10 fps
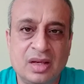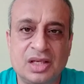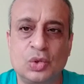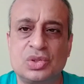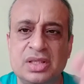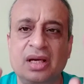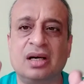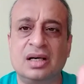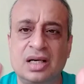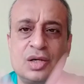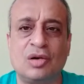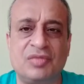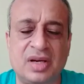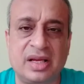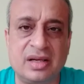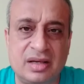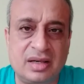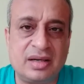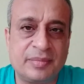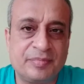You see a herd of deer
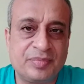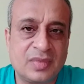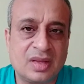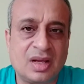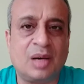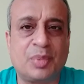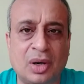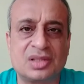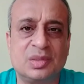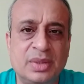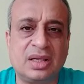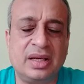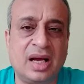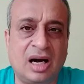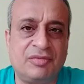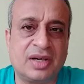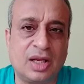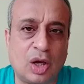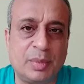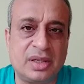approximately half a
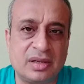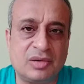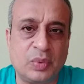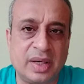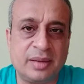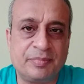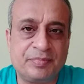kilometer away.